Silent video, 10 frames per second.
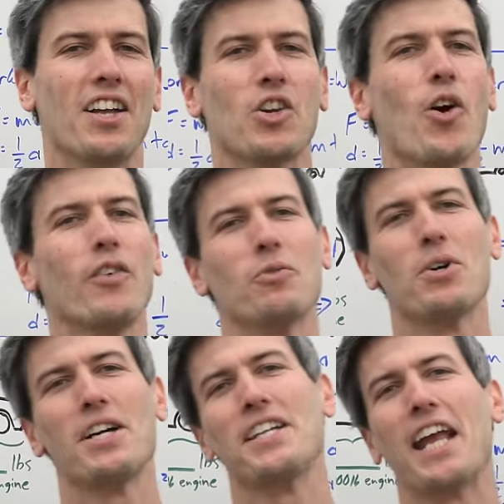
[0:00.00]
Hello
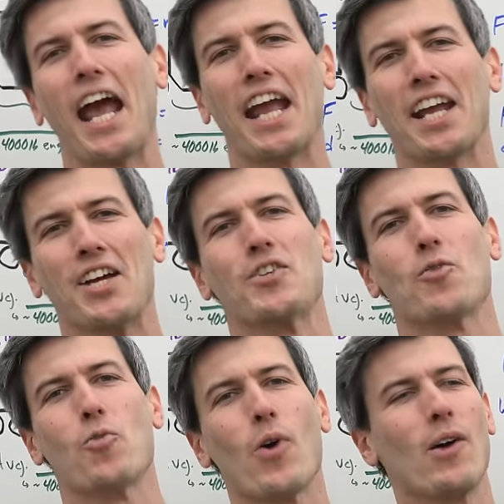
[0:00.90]
everyone
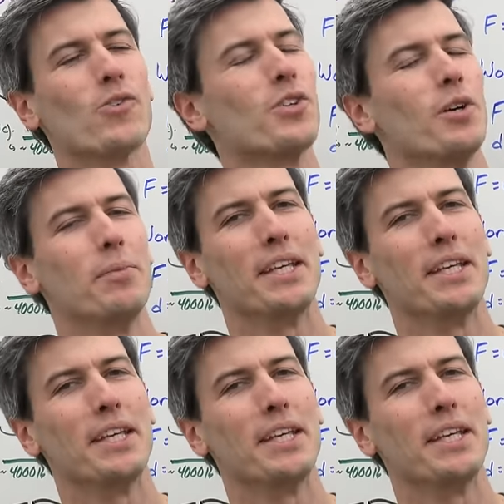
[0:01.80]
and welcome.